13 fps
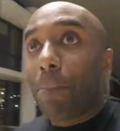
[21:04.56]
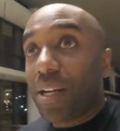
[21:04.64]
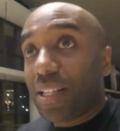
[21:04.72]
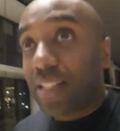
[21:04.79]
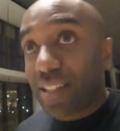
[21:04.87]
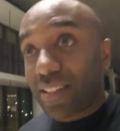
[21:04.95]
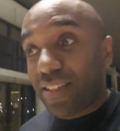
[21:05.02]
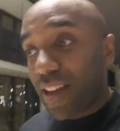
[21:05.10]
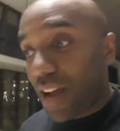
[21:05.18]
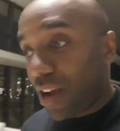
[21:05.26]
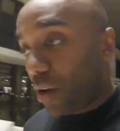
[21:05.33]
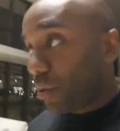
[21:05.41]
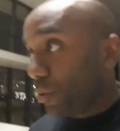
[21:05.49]
But it is
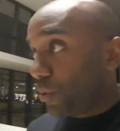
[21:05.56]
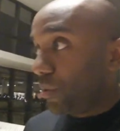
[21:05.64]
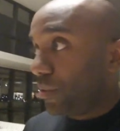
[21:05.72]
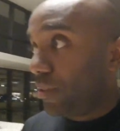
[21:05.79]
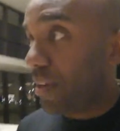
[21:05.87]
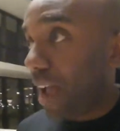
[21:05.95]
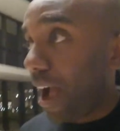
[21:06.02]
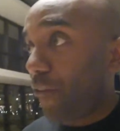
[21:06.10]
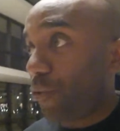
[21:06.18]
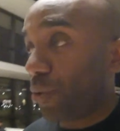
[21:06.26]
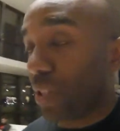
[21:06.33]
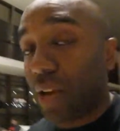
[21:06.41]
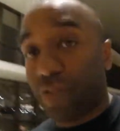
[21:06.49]
now
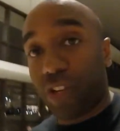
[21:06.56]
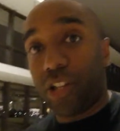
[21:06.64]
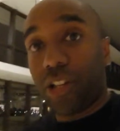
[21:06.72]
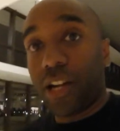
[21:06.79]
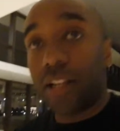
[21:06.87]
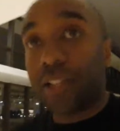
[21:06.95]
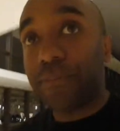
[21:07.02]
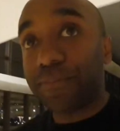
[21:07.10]
after 11 o'clock.